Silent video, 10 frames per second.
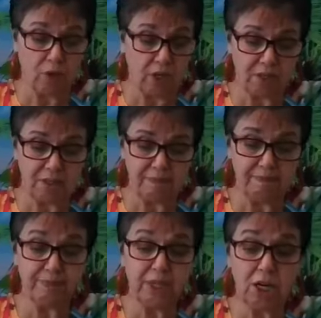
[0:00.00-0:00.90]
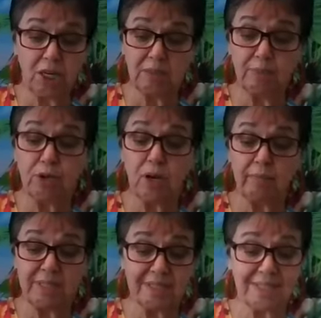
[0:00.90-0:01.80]
what, God
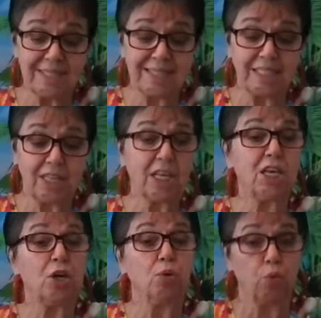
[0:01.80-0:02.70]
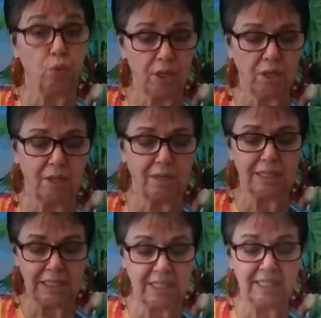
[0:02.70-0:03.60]
promises that he will
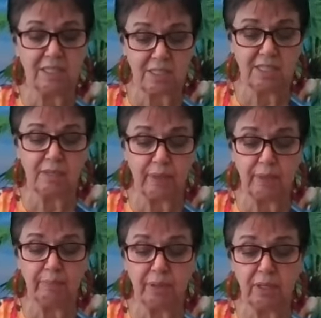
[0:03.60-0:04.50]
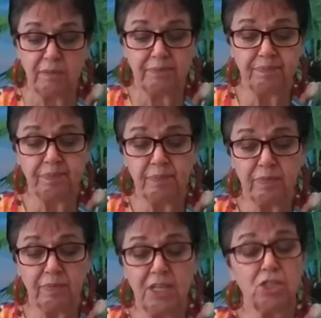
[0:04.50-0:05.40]
lead his people
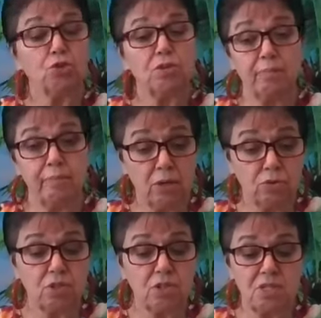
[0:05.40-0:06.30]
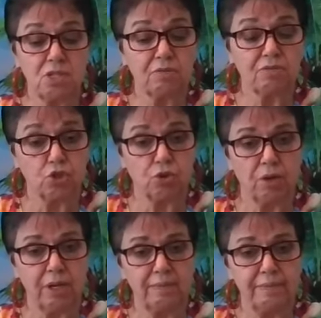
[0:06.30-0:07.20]
into the mountains of
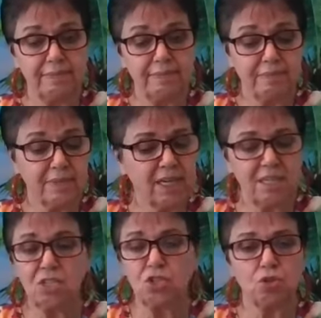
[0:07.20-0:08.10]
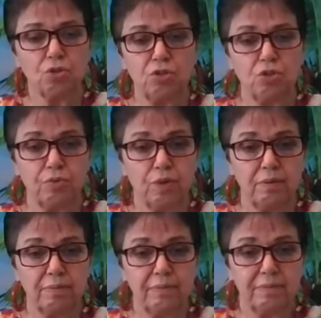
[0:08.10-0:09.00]
joy. And it's so
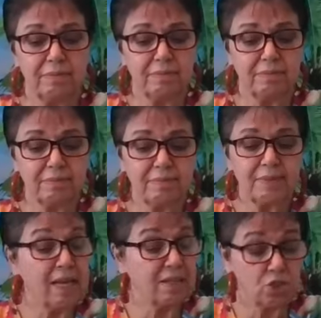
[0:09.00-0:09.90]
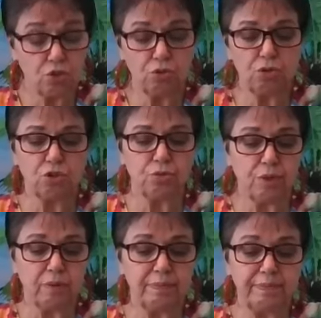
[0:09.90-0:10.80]
true. So
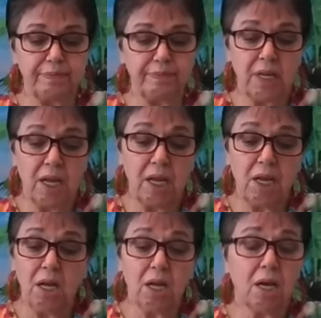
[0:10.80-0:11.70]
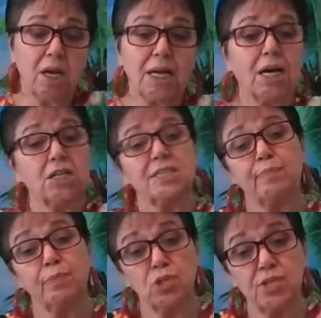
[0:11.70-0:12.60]
true.
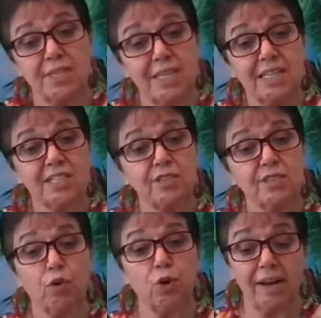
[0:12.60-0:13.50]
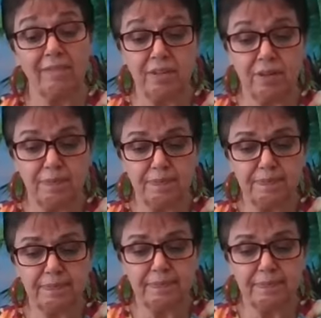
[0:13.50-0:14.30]
God's mercy is forever.